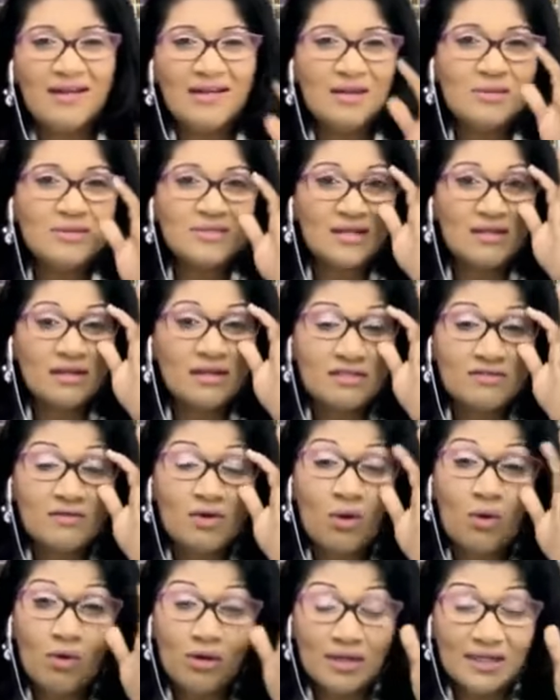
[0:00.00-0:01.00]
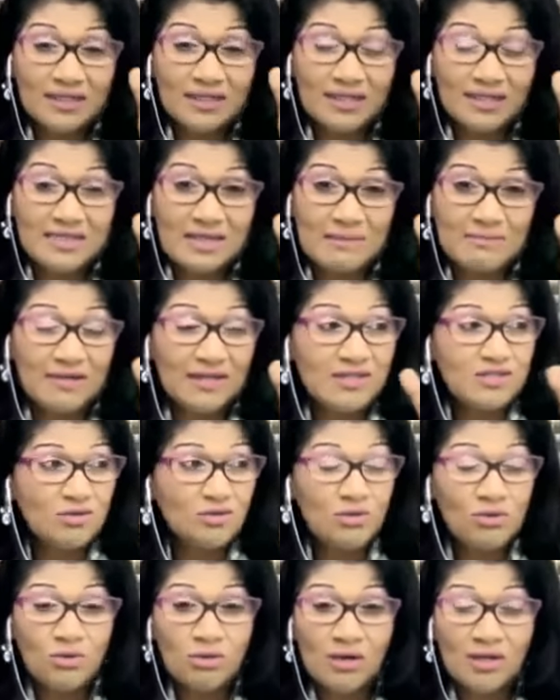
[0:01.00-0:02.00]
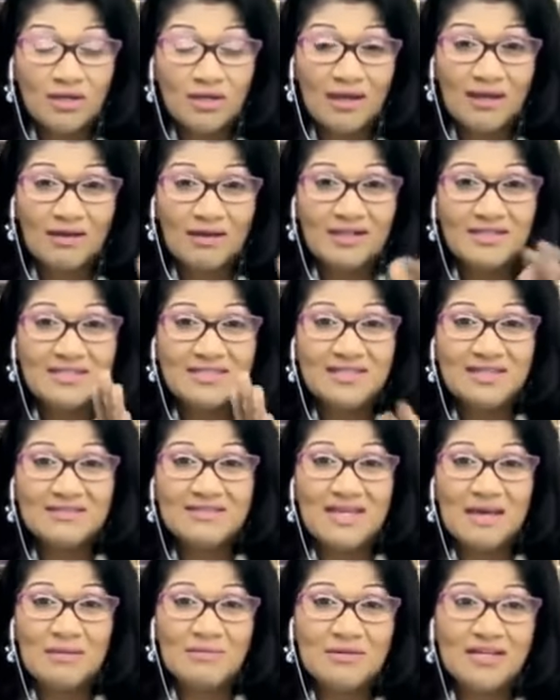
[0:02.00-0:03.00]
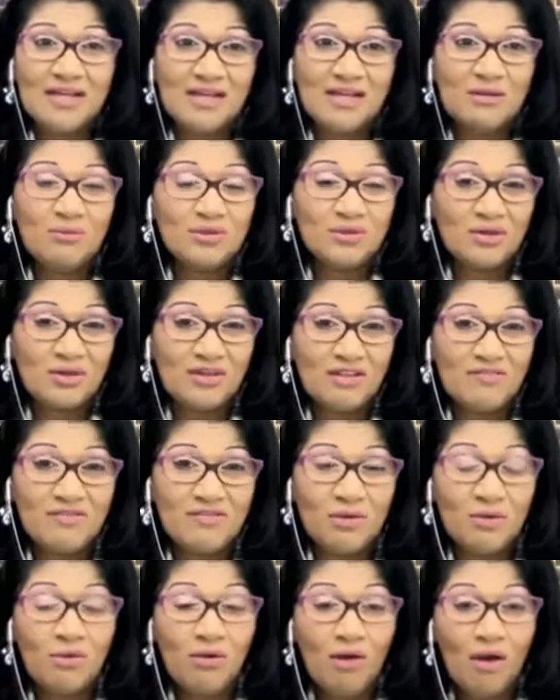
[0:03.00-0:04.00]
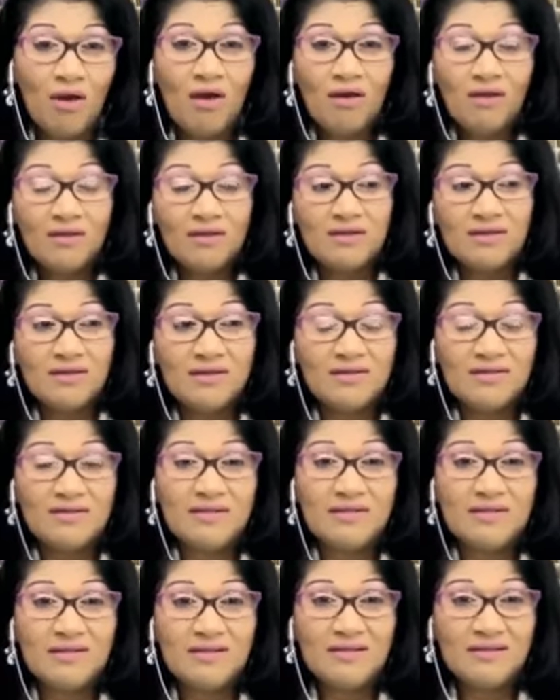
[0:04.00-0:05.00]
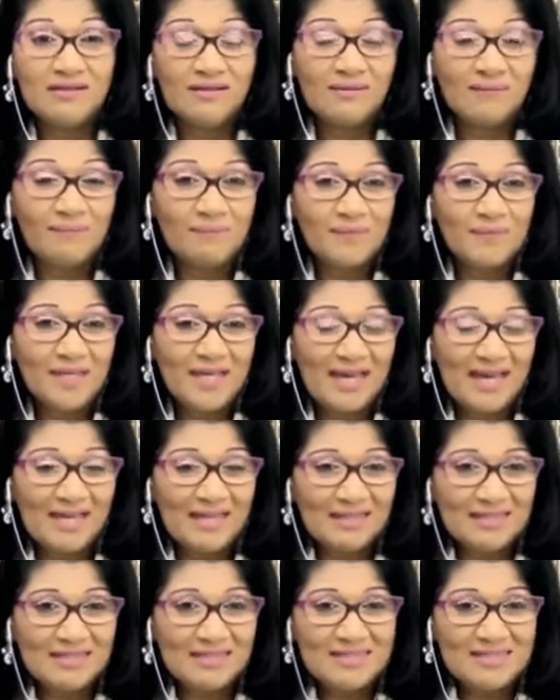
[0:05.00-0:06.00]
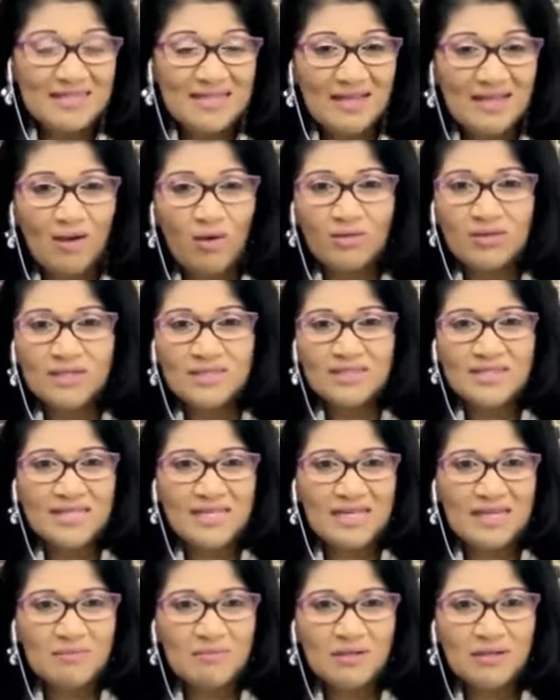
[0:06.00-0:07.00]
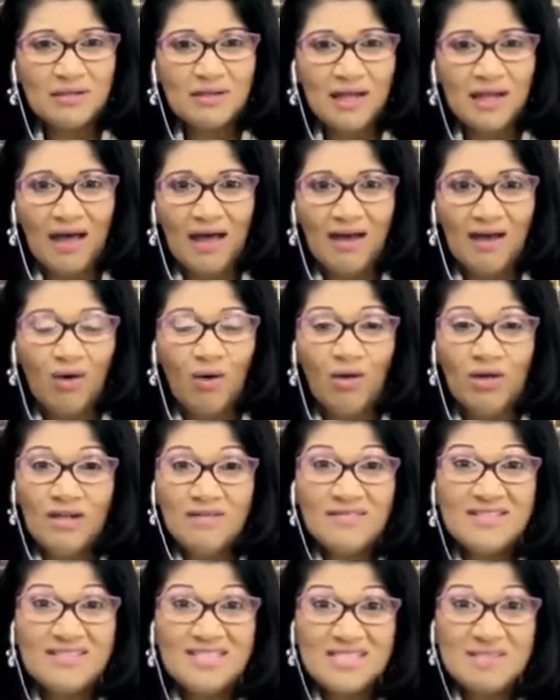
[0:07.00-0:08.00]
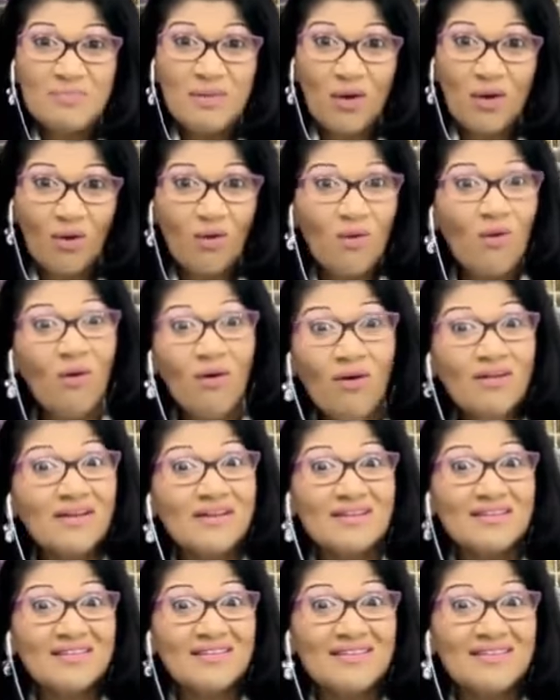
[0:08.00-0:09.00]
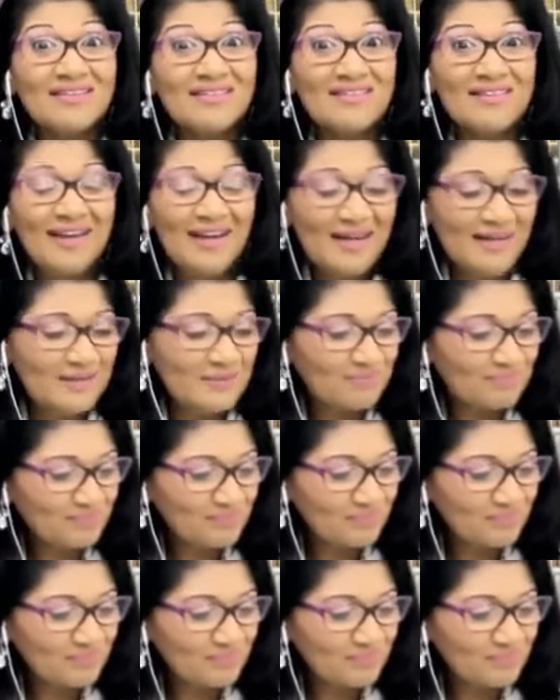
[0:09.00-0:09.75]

There was a lot of gold in that temple, as you know, and, and I did the tabernacle with all of you. The, the, the candlestick, the table, all of this is pure gold, right?